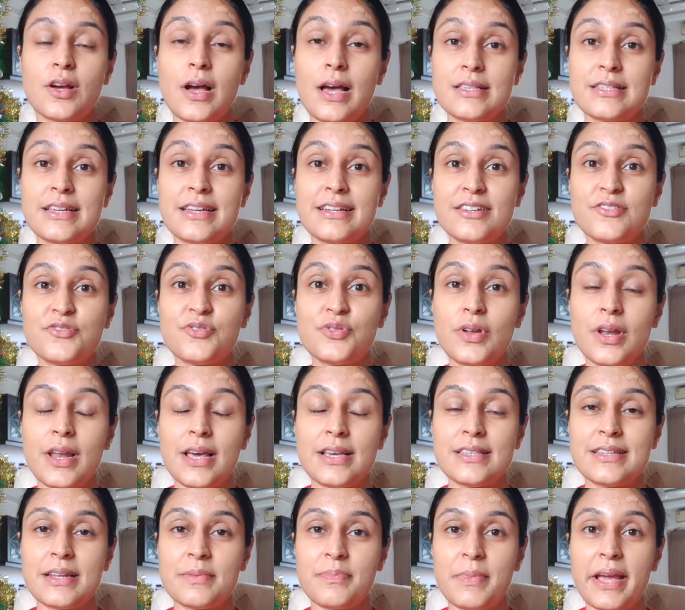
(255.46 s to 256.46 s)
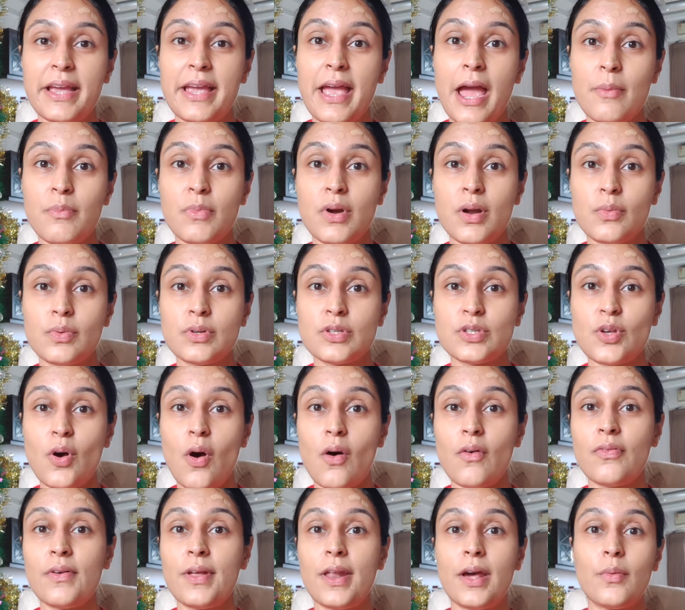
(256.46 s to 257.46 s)
guys, I didn't realize that my camera was
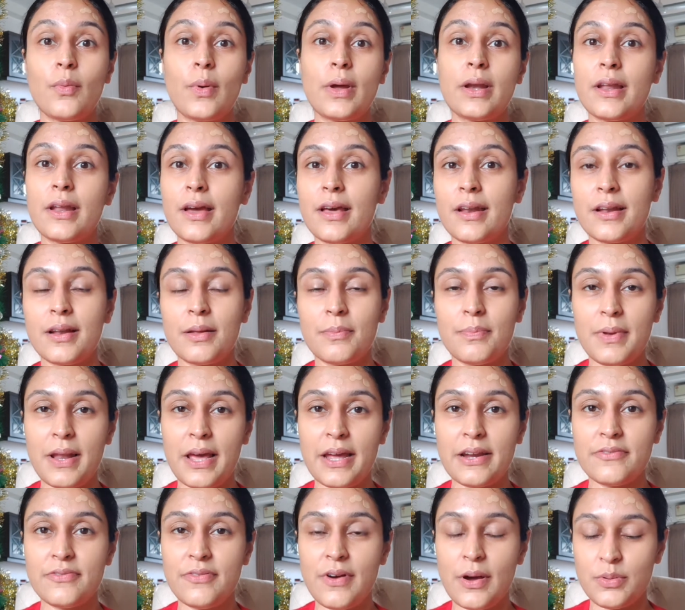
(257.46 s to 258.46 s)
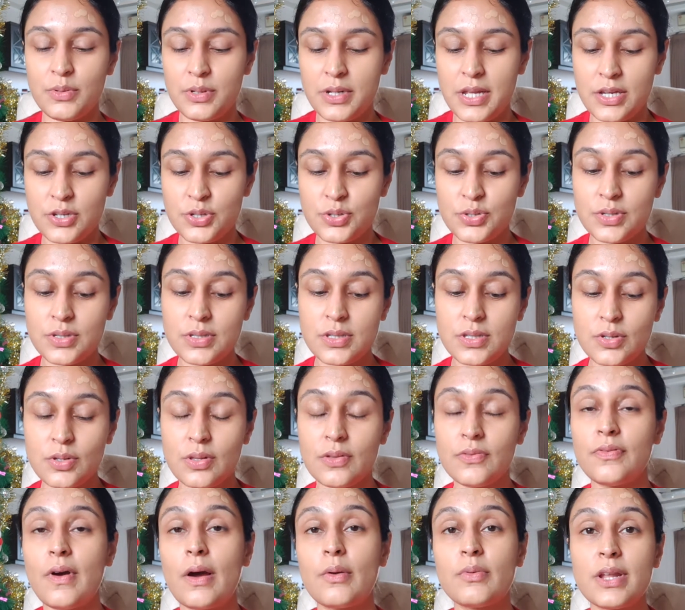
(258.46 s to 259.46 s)
off and I went ahead and applied foundation. So
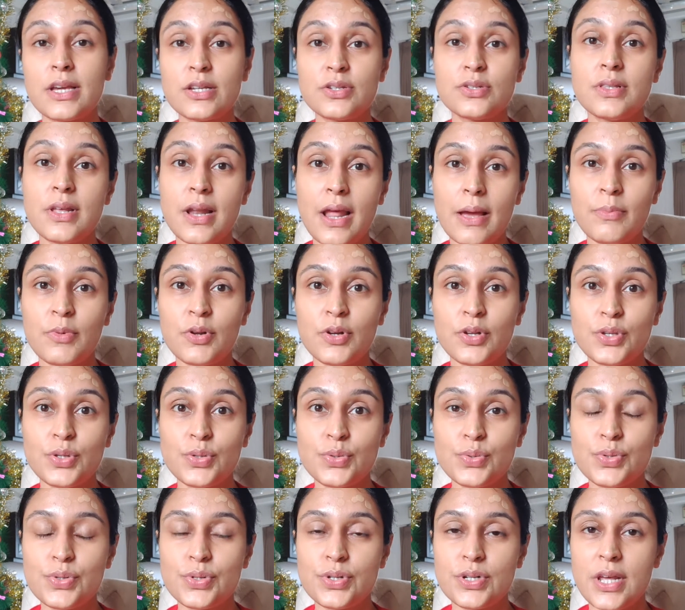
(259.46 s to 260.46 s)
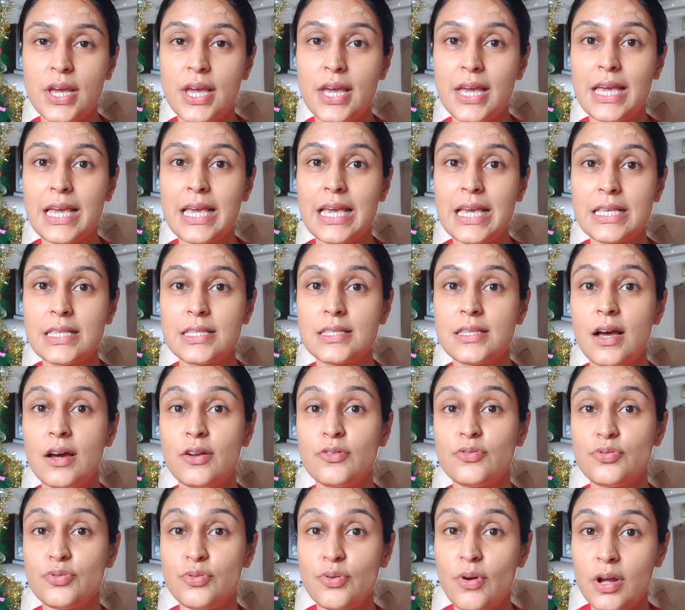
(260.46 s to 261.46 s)
the foundation that I'm going to use today is a
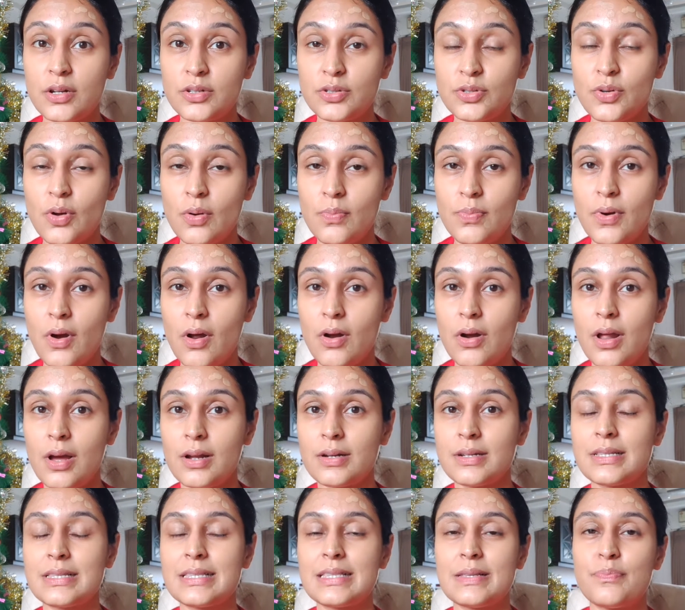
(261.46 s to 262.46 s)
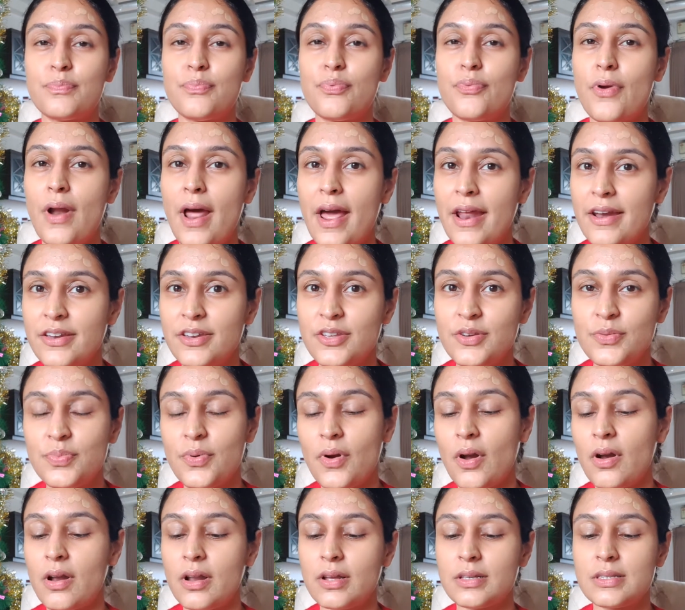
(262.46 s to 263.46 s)
drugstore product. It's a brand new
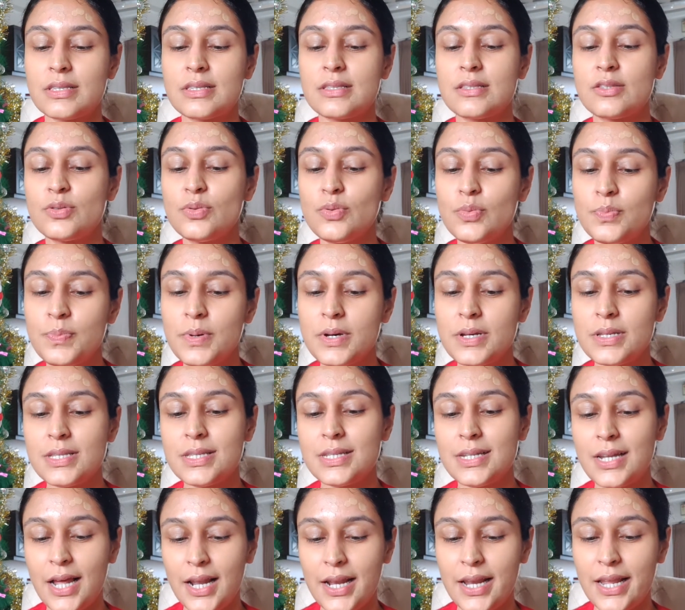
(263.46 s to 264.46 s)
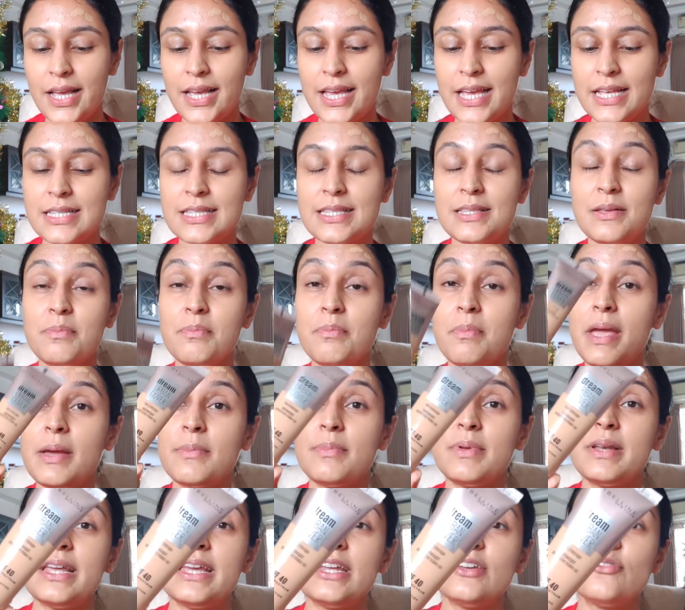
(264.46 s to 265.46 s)
product, super stunning. It's the
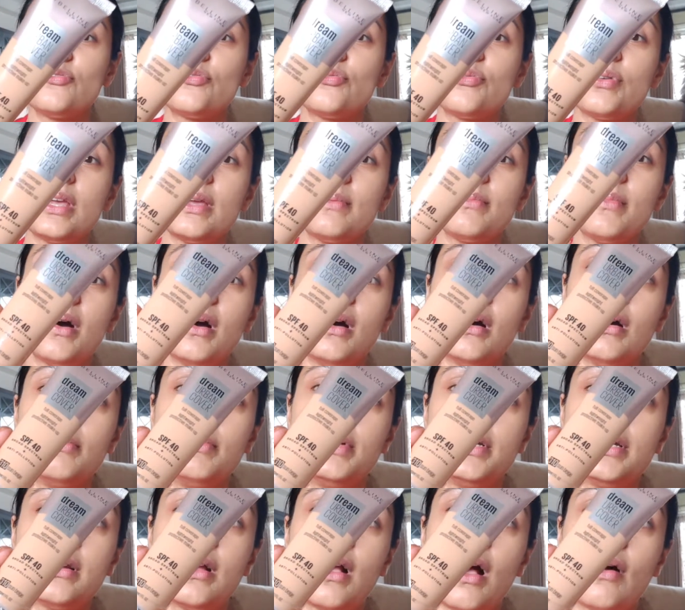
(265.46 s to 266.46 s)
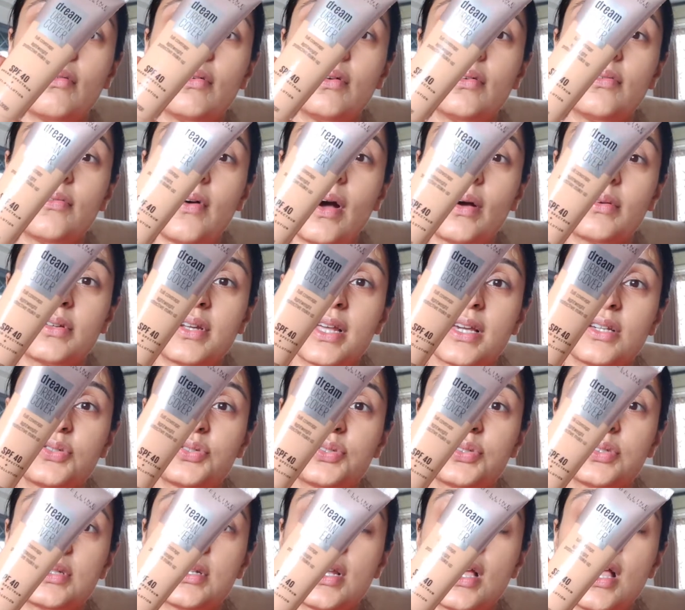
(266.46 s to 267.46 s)
Maybelline Dream Urban Cover
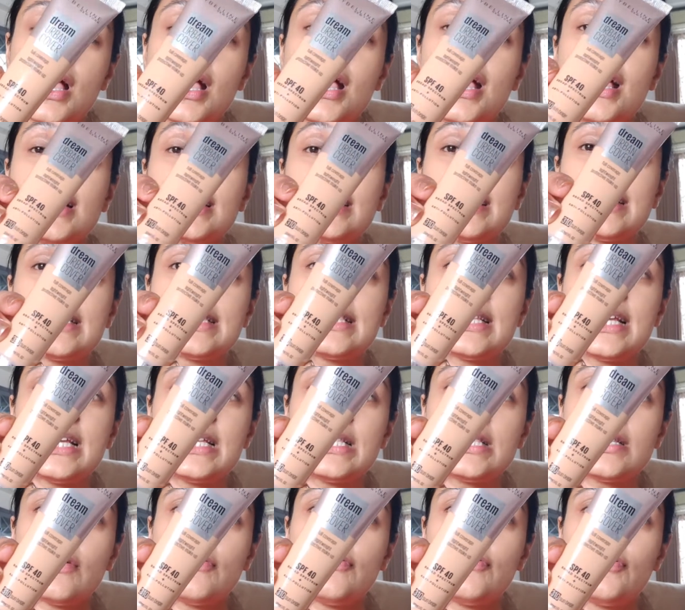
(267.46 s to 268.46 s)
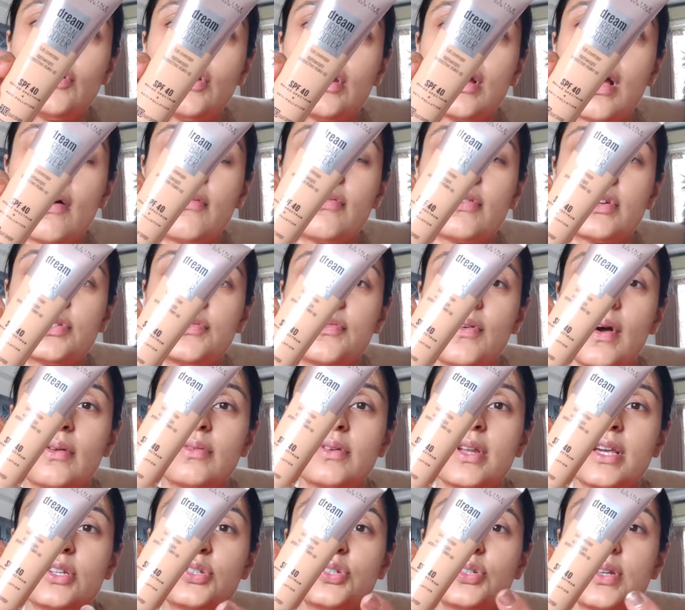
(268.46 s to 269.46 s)
Foundation. This is a full coverage
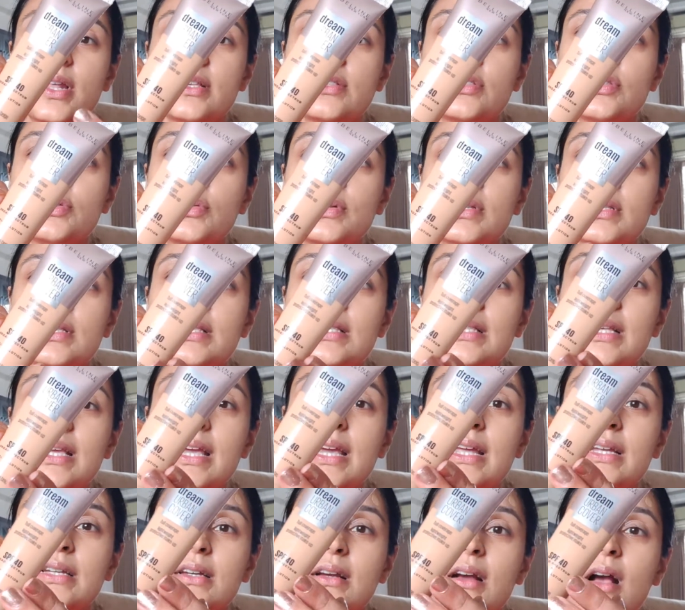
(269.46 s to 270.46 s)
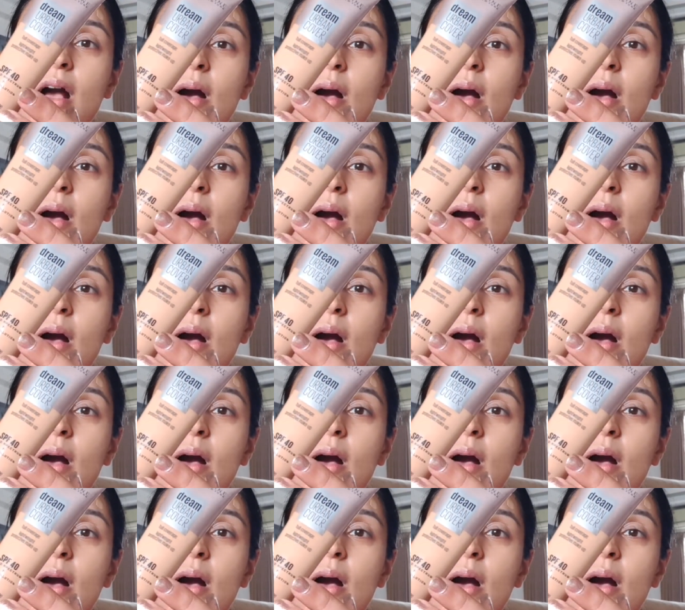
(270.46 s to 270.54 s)
foundation. As you can see, it